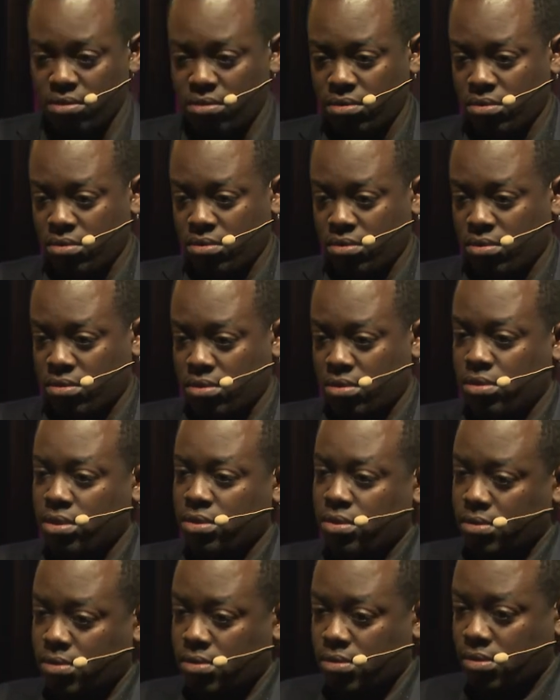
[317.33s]
Okay,
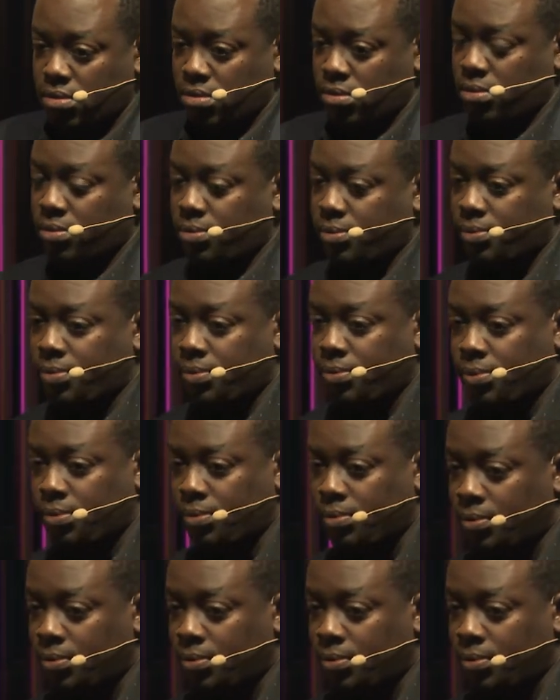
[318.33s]
and where are you